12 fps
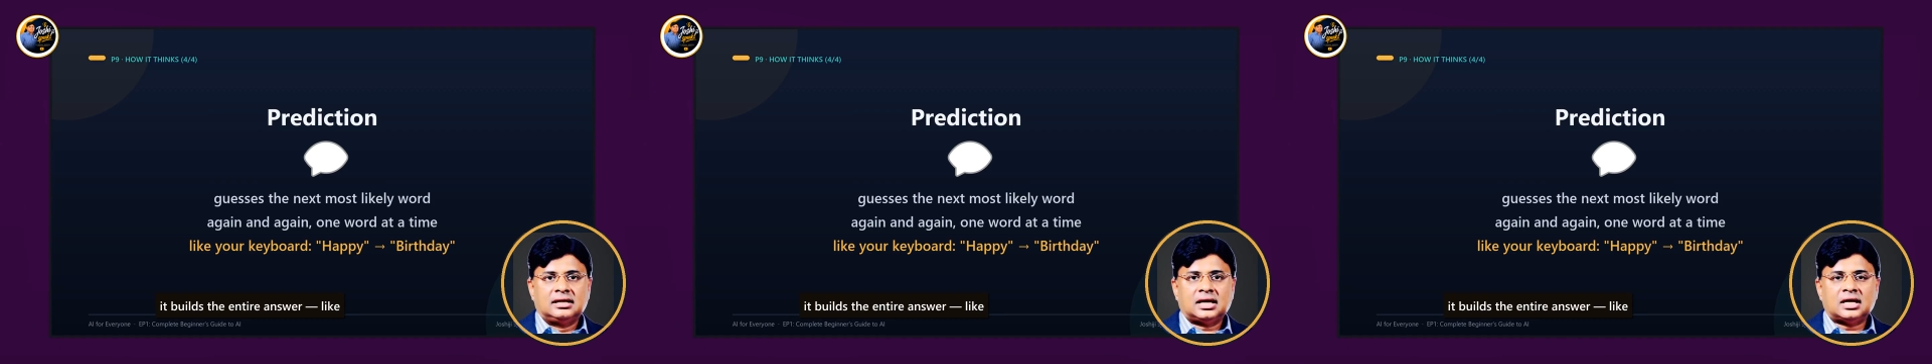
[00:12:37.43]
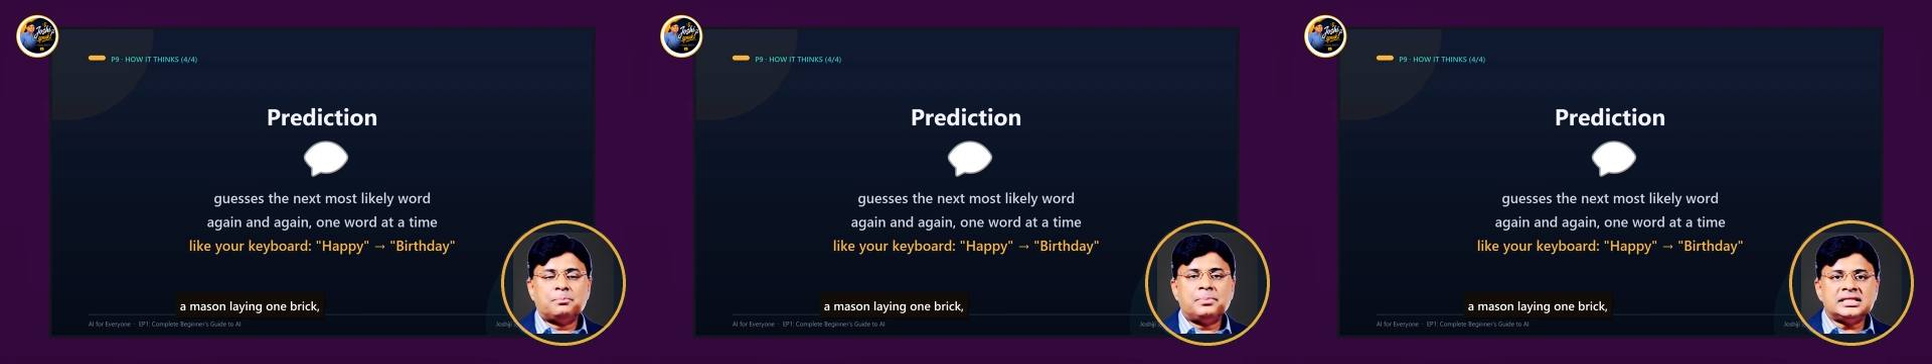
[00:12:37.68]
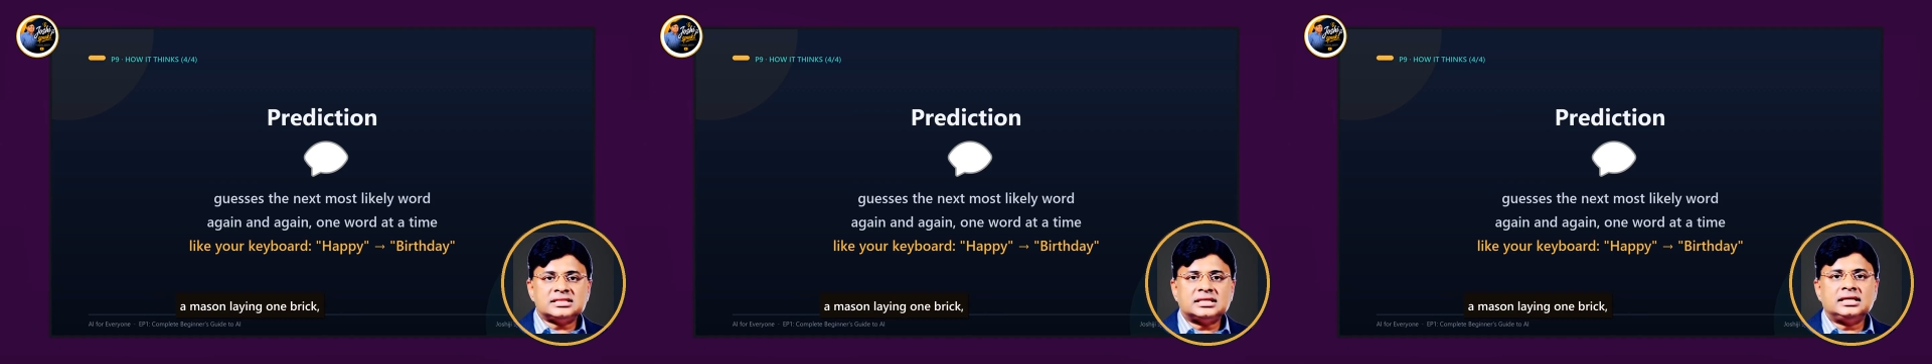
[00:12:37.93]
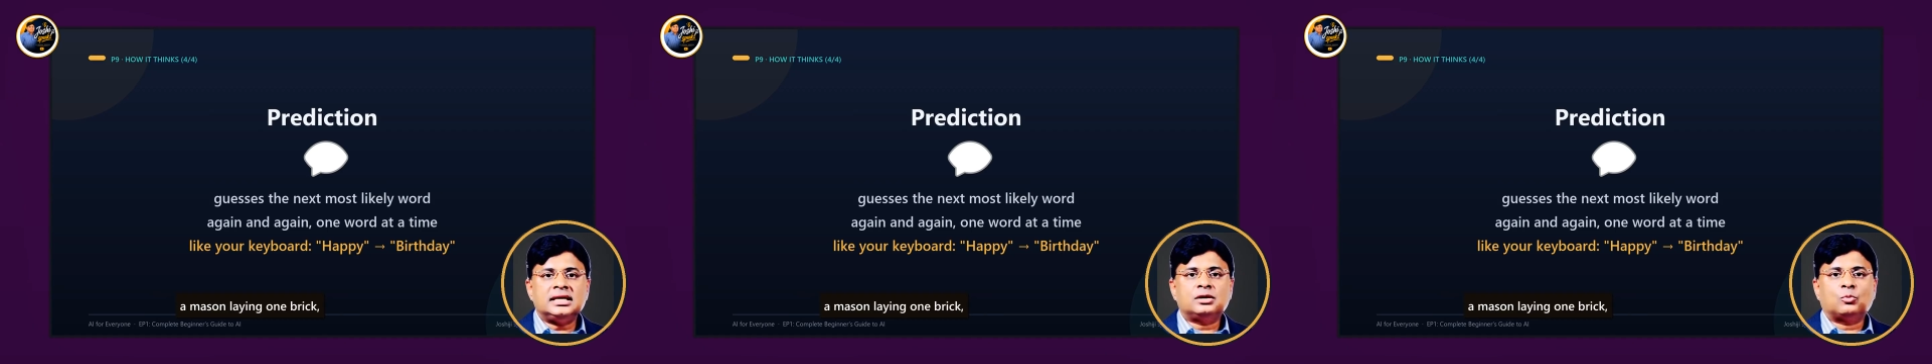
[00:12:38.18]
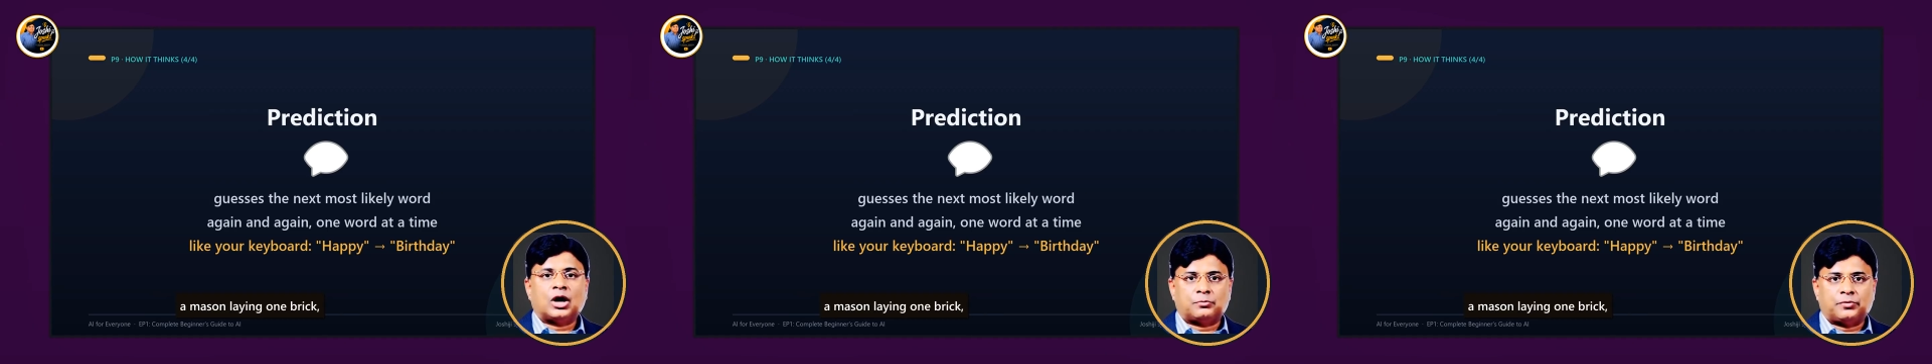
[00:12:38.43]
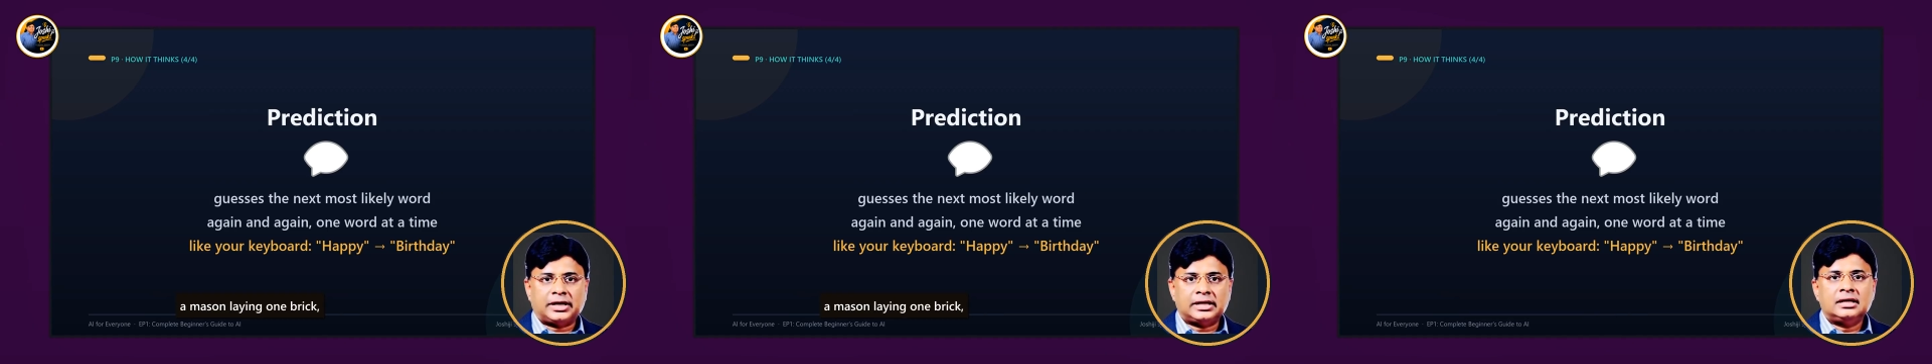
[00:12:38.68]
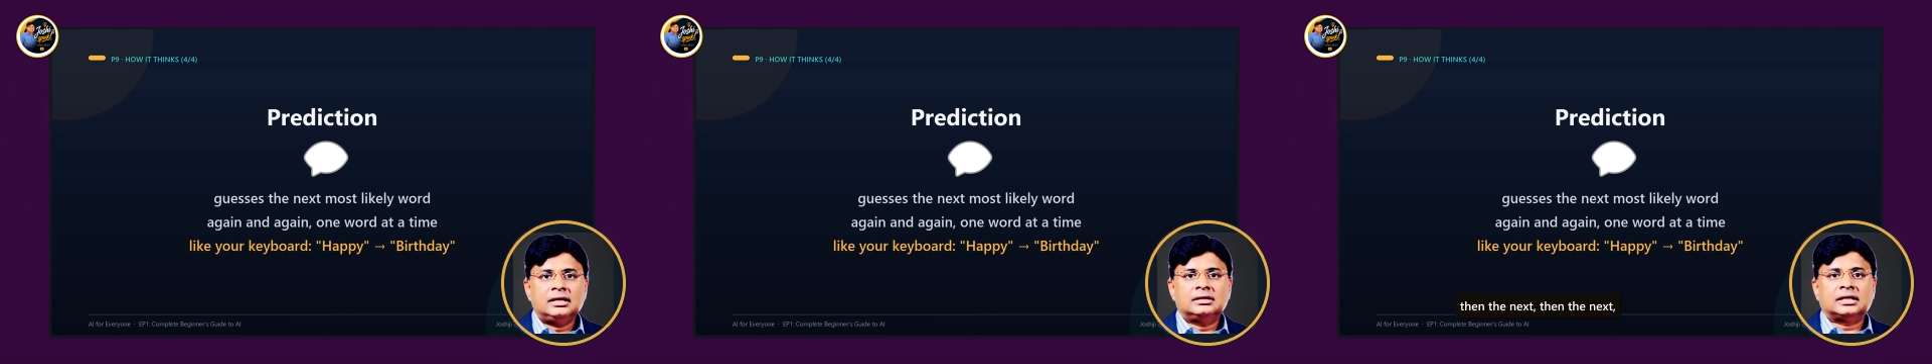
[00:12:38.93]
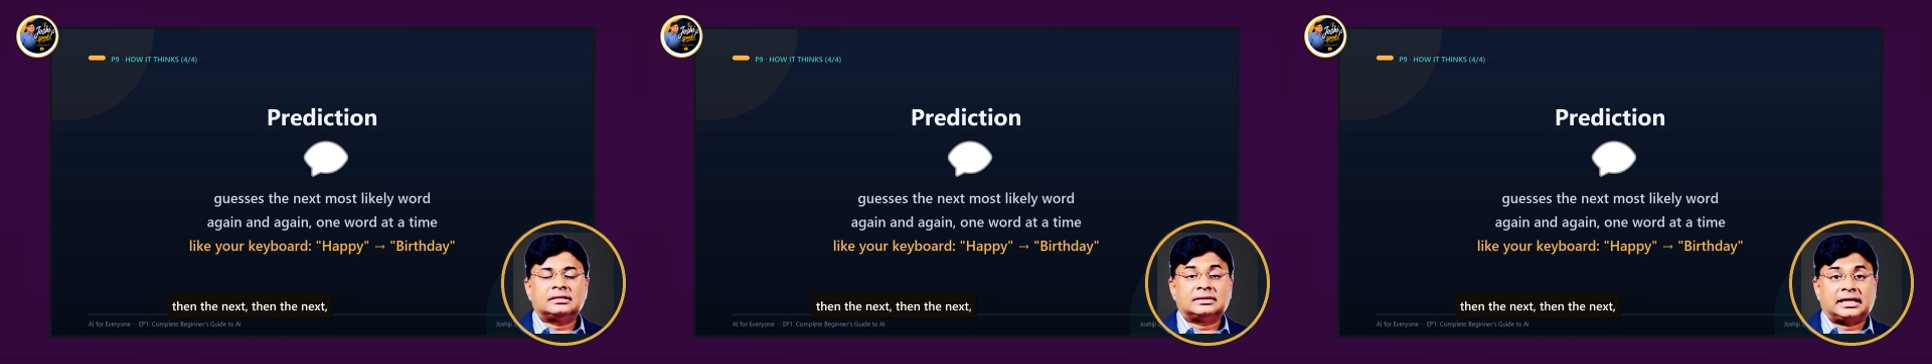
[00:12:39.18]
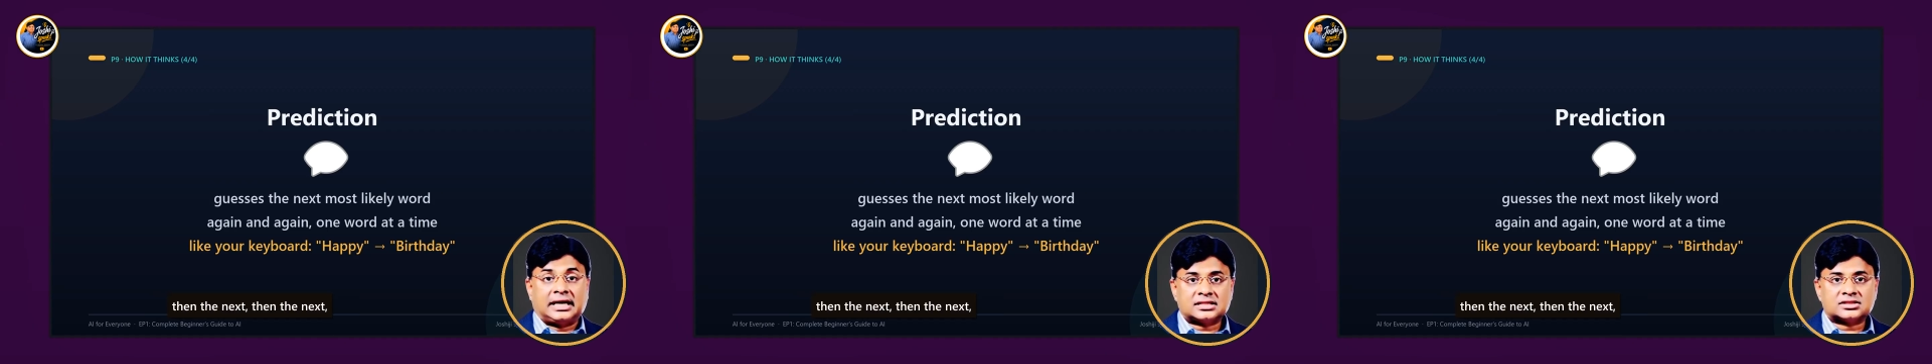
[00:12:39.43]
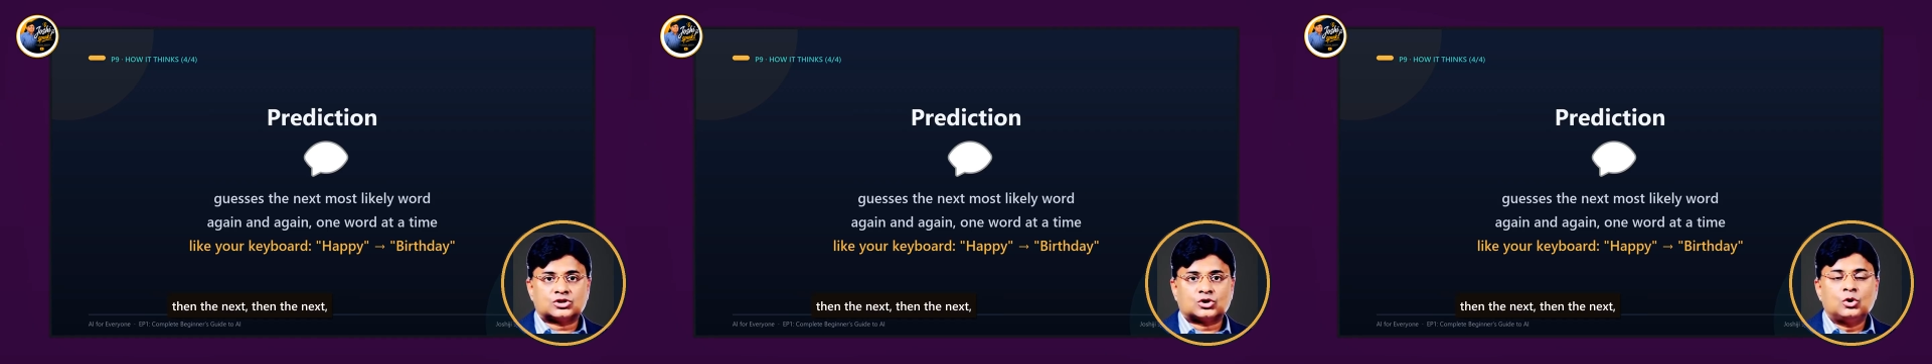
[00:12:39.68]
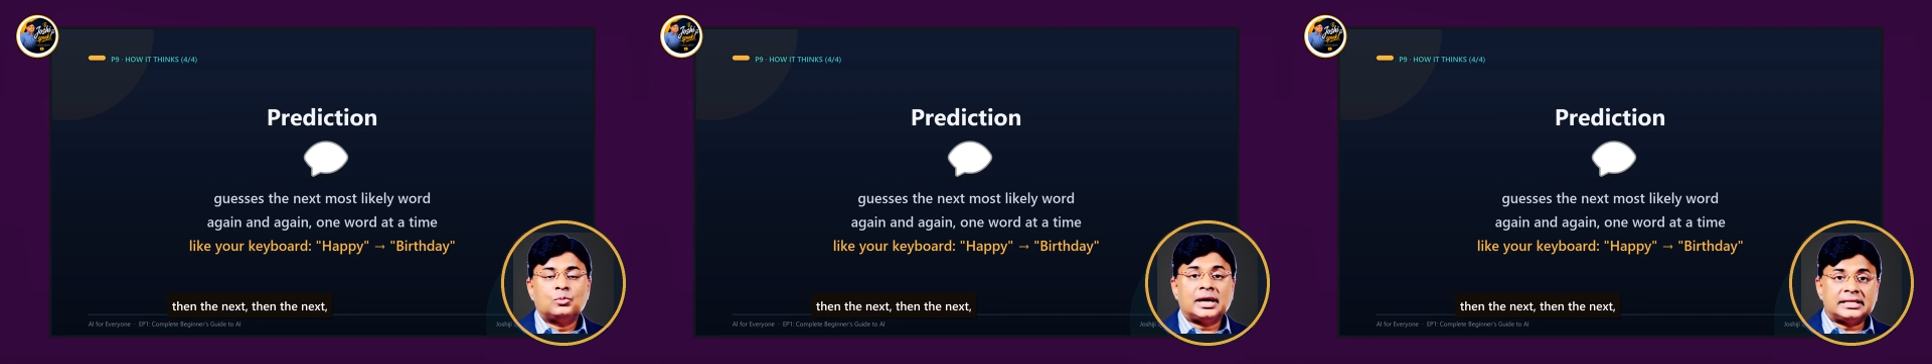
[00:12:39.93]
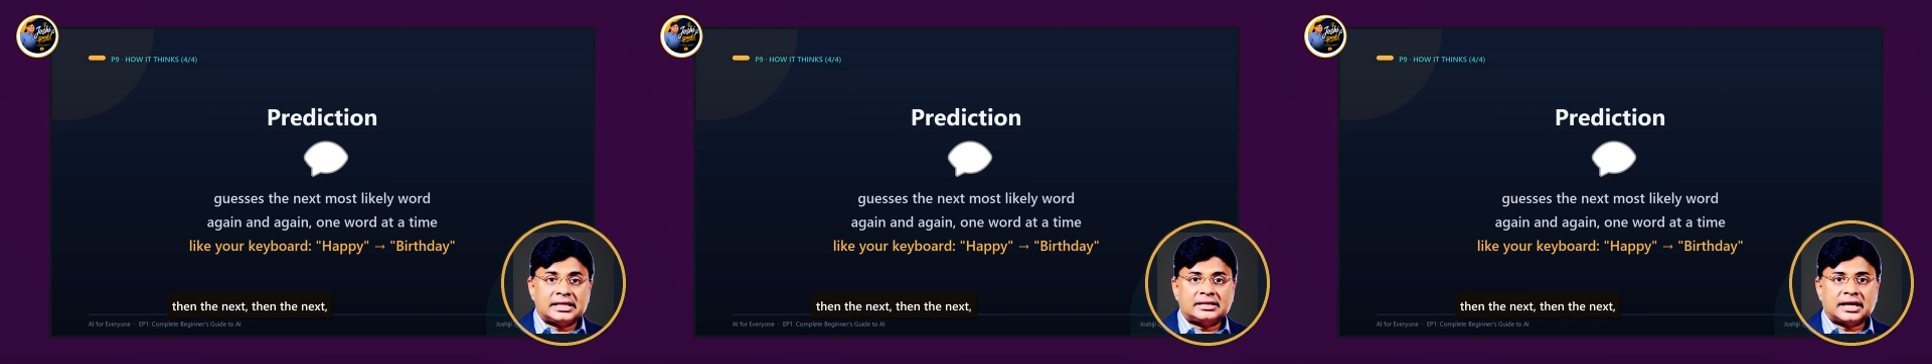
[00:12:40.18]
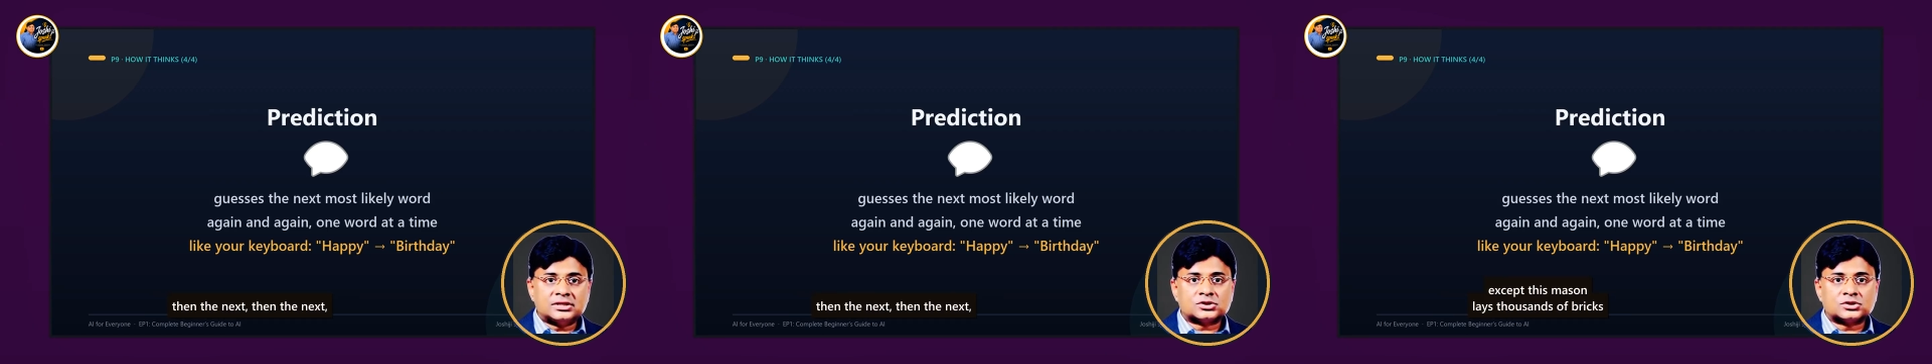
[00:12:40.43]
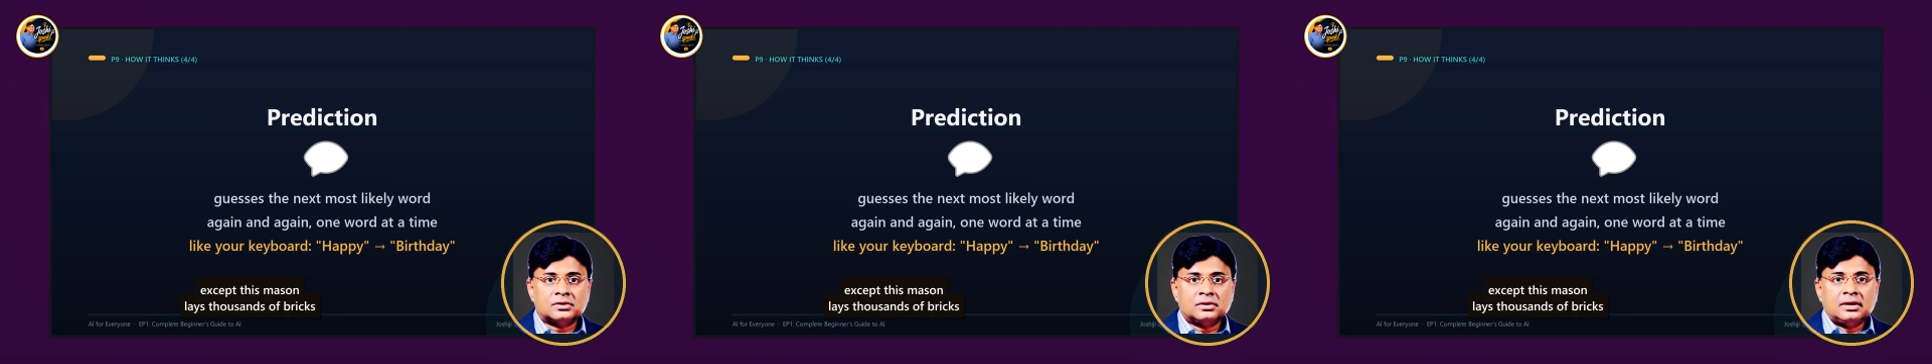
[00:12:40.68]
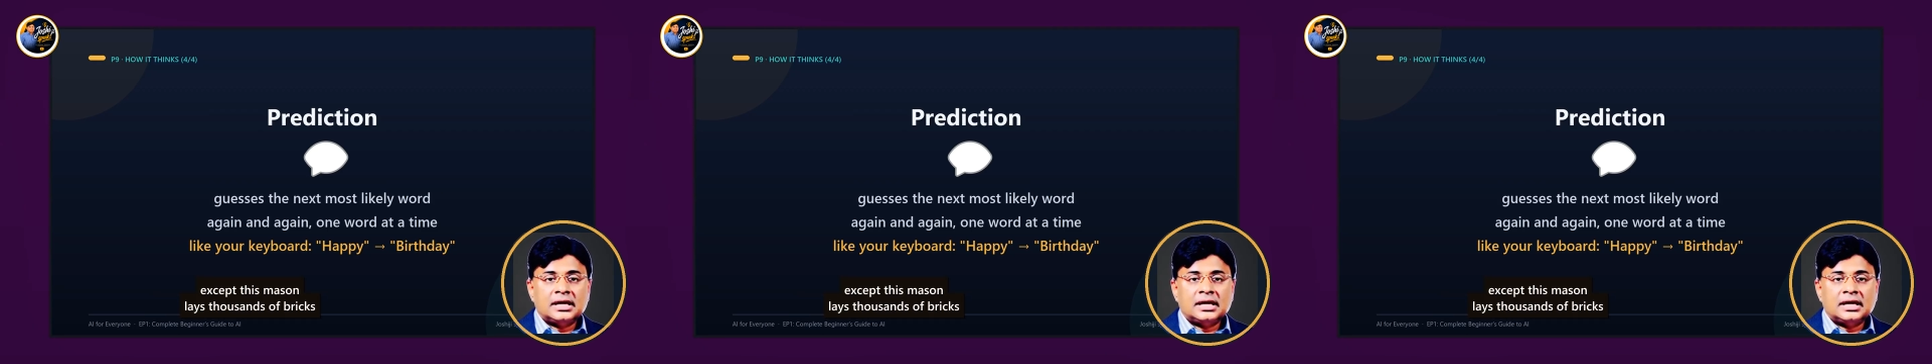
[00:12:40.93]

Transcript: like a mason laying one brick, then the next,